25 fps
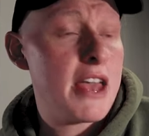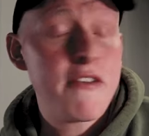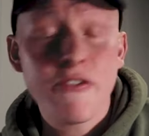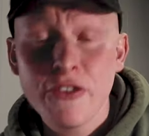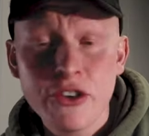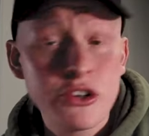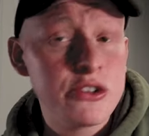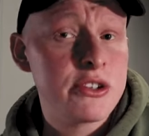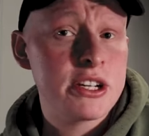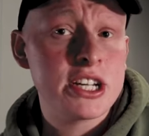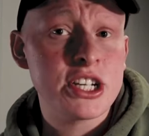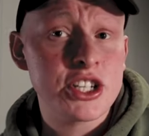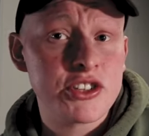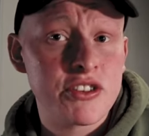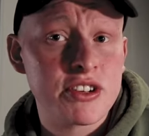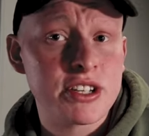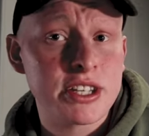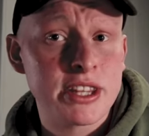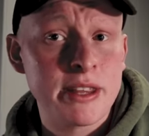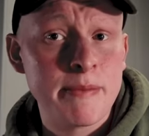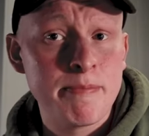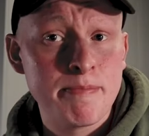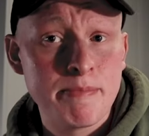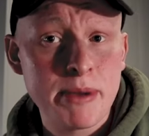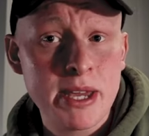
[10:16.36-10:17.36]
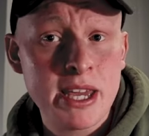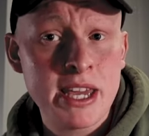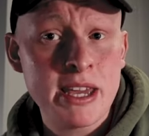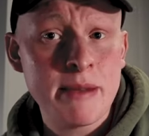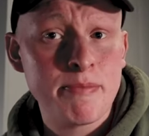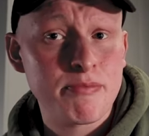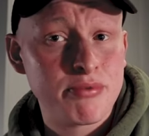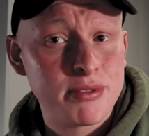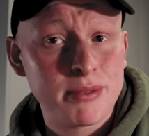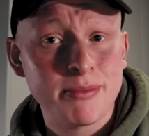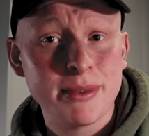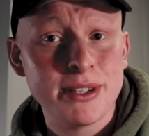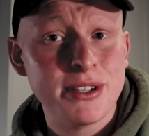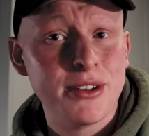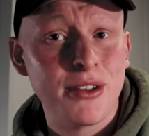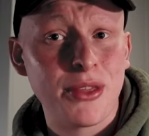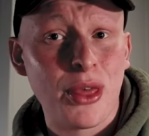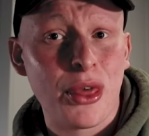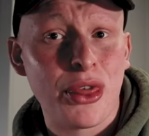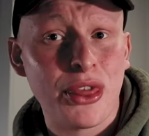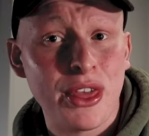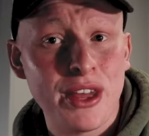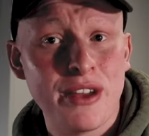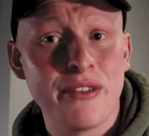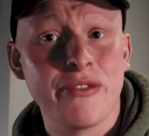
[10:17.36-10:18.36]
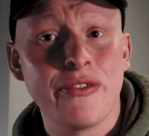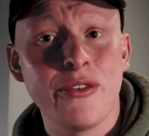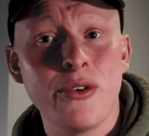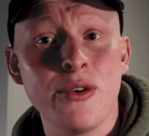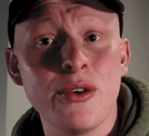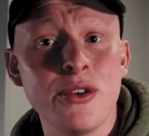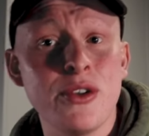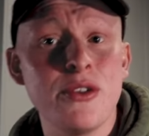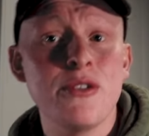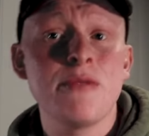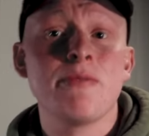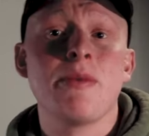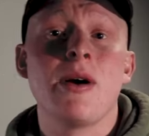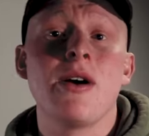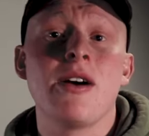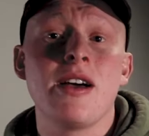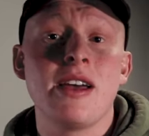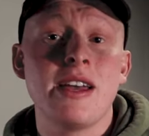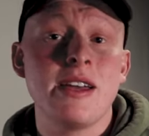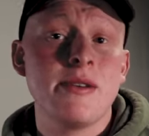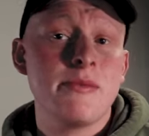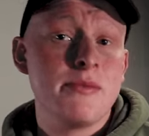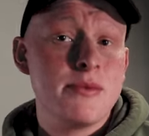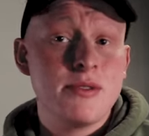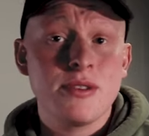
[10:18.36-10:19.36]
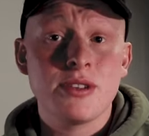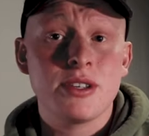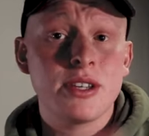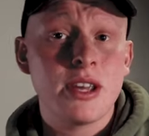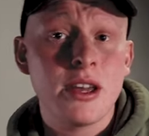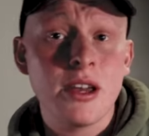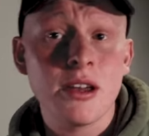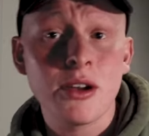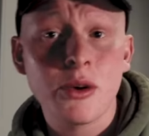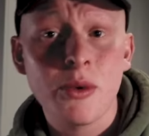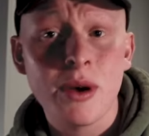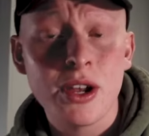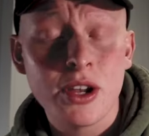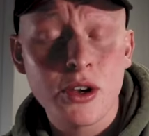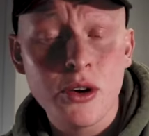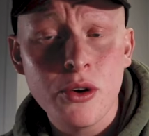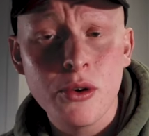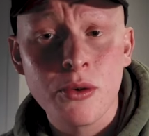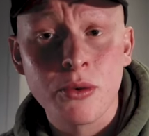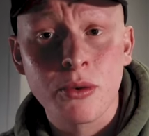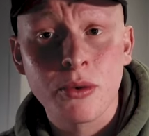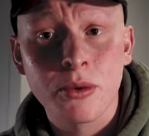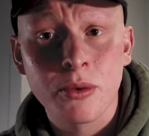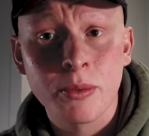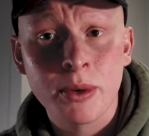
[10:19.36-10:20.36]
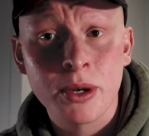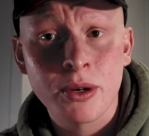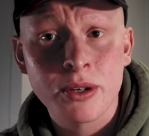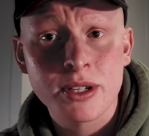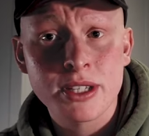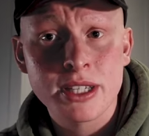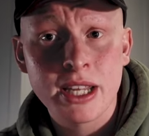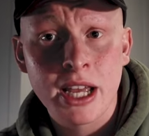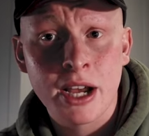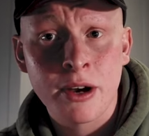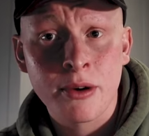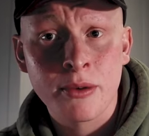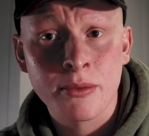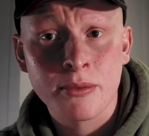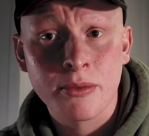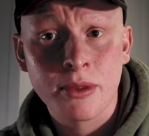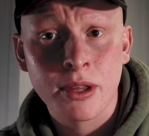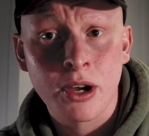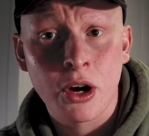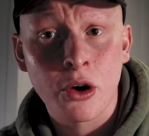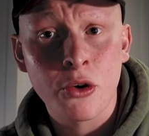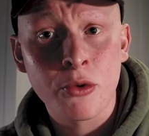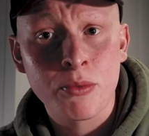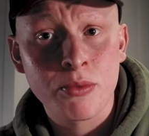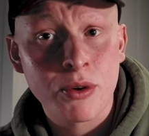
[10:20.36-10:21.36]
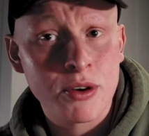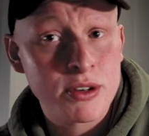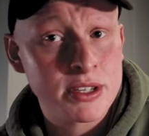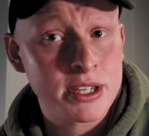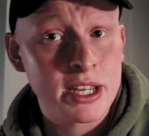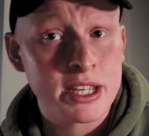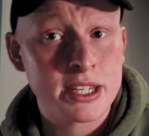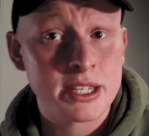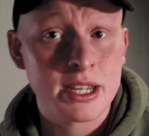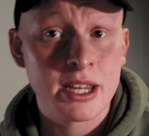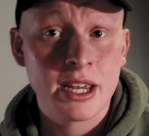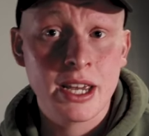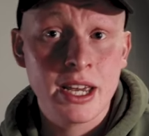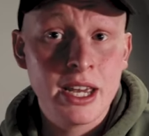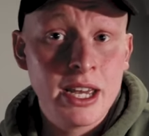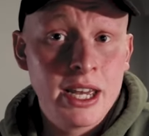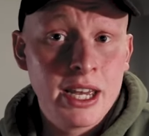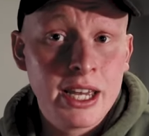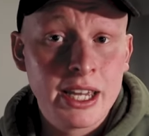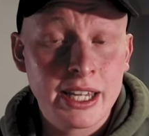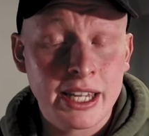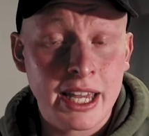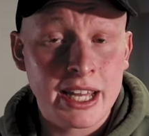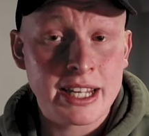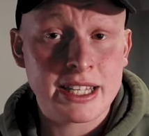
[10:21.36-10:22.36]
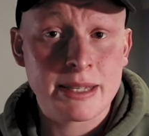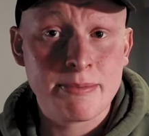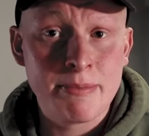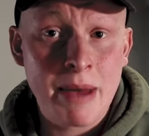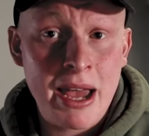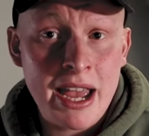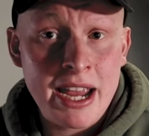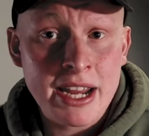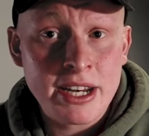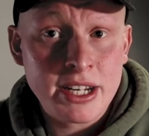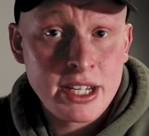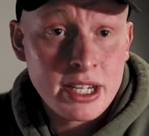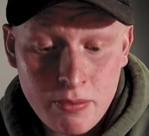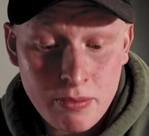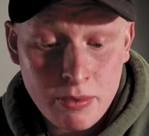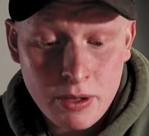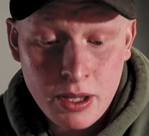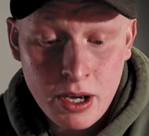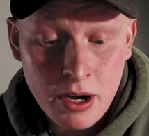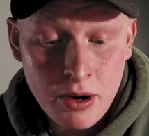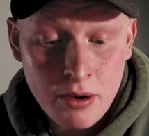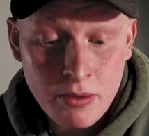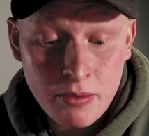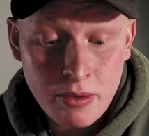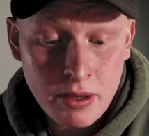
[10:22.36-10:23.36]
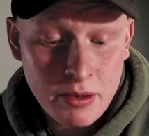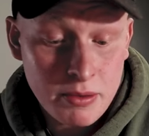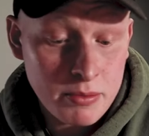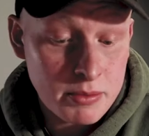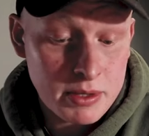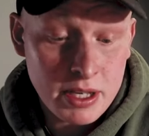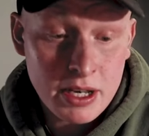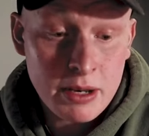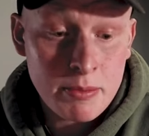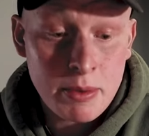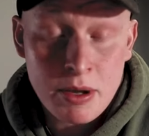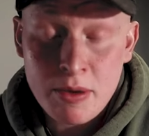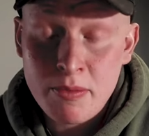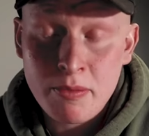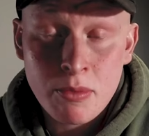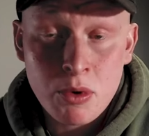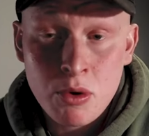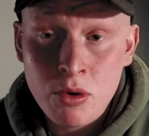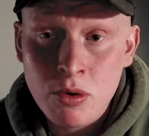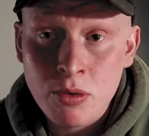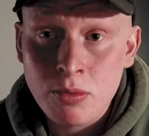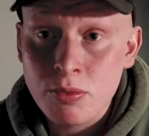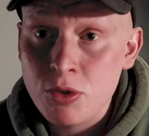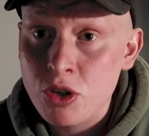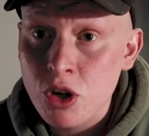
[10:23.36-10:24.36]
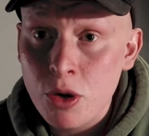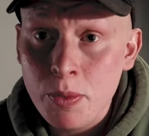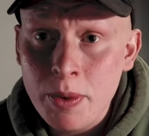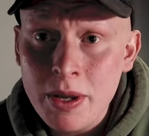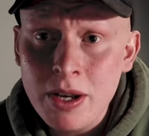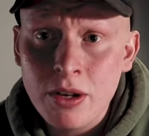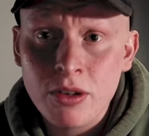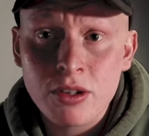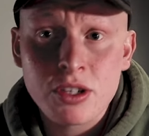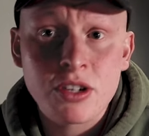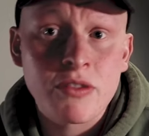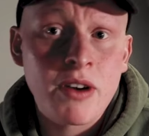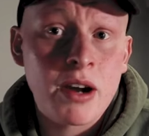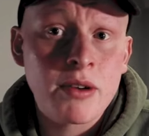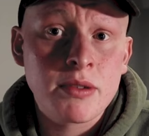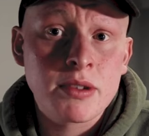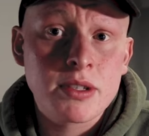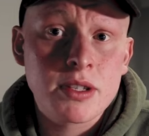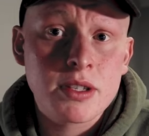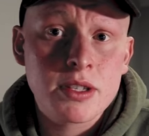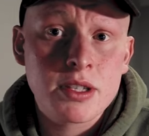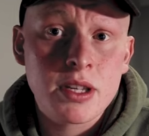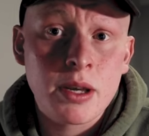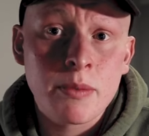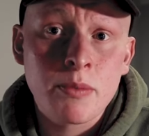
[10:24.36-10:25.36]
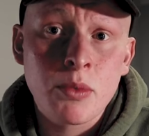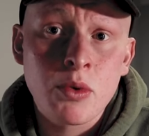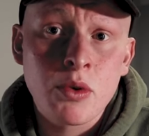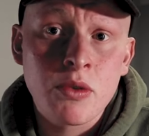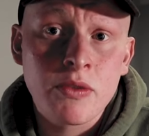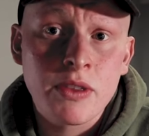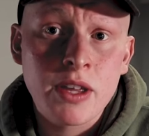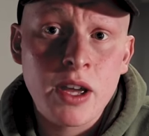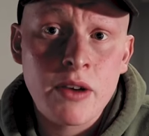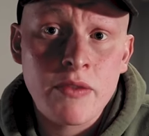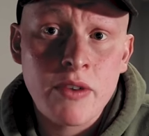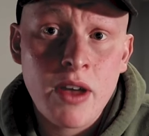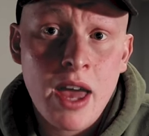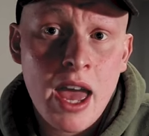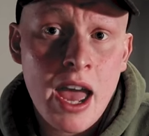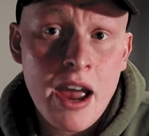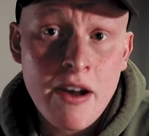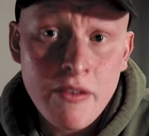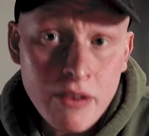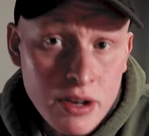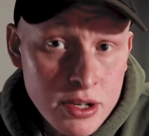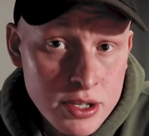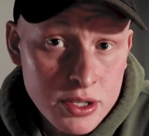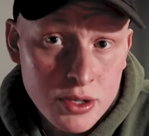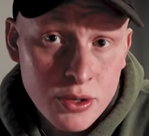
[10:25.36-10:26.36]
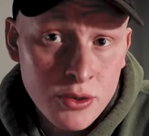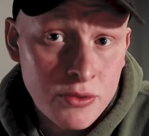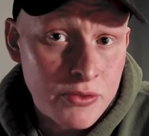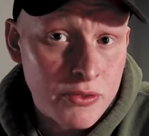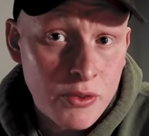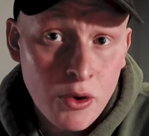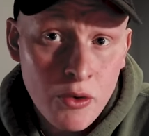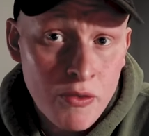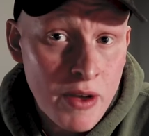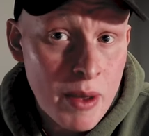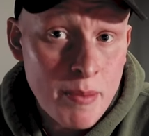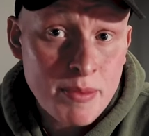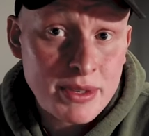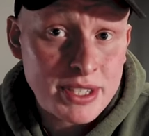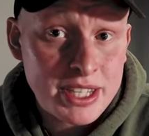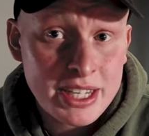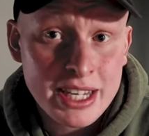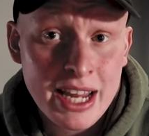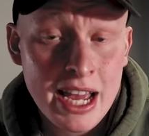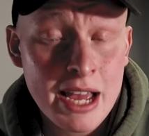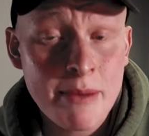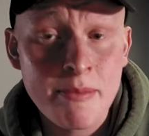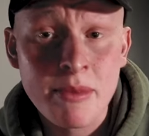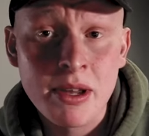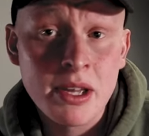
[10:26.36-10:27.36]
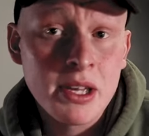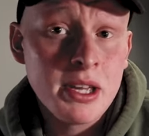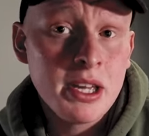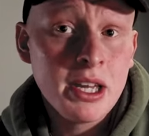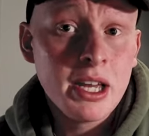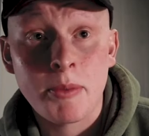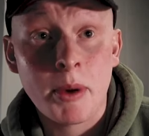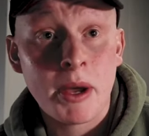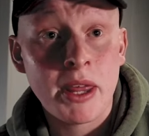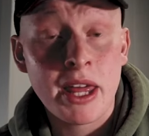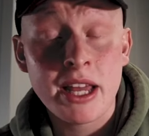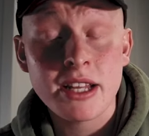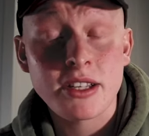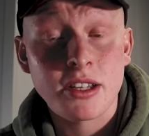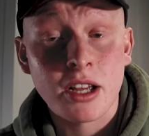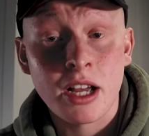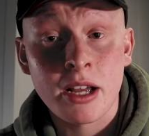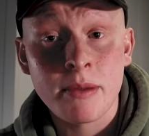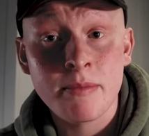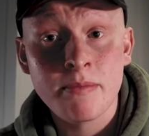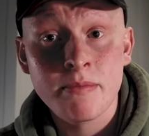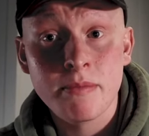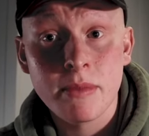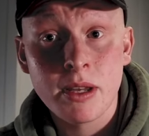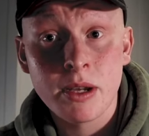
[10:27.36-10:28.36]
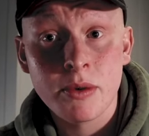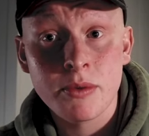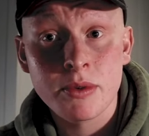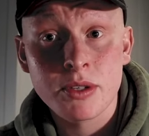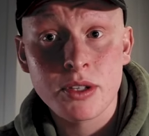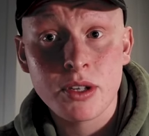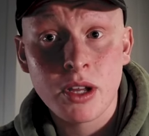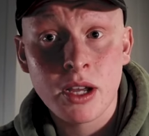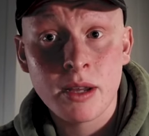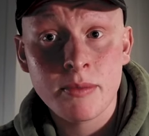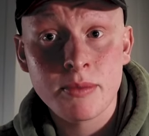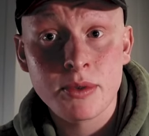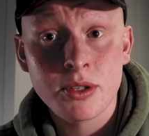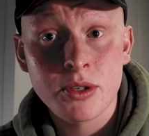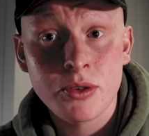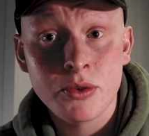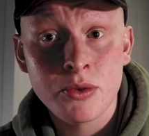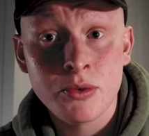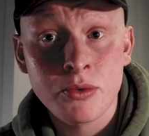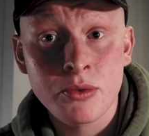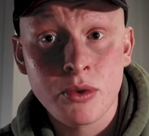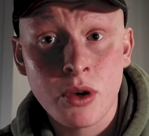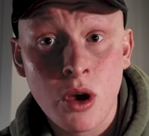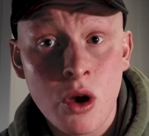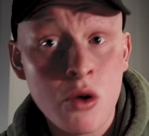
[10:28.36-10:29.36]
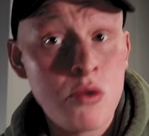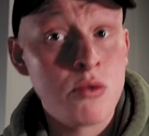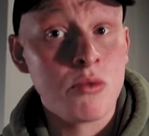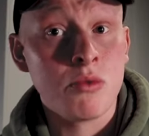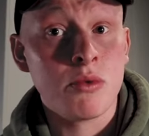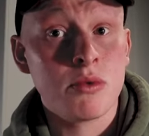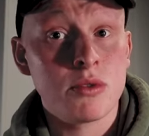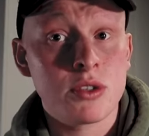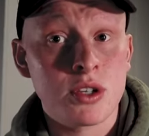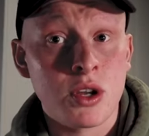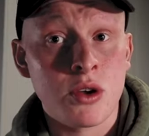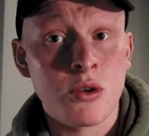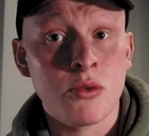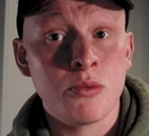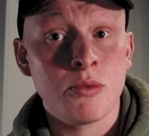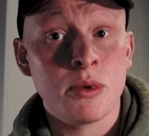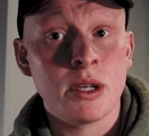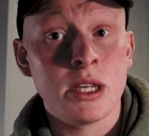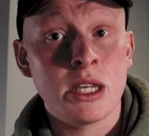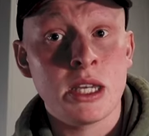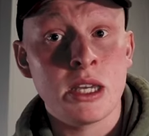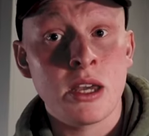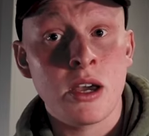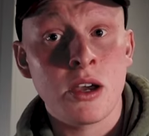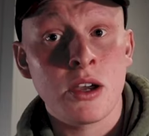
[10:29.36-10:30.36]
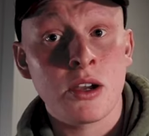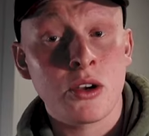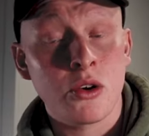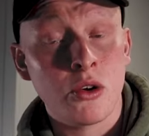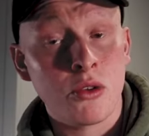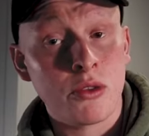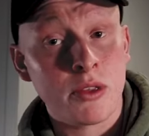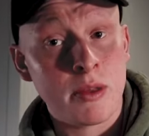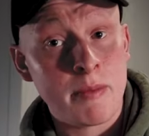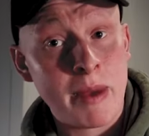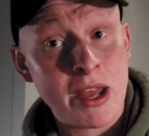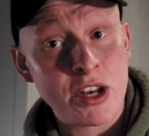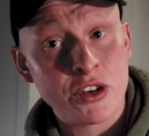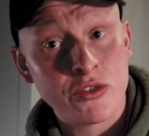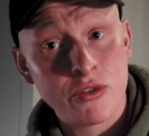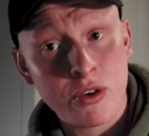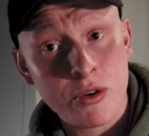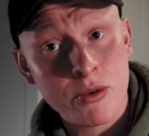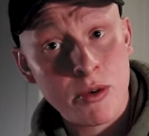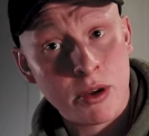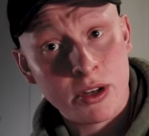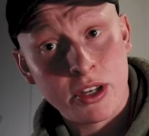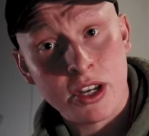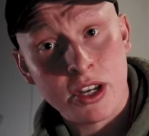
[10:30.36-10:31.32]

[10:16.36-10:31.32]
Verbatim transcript: If you're not interested in beer, probably not the thing for you, but it was uh, quite cool. We got to see how the whole process gets made. You know, then did a bit more shopping, looked around some more of the other areas of, of Amsterdam. By that time, it was time to go. So we uh, got the metro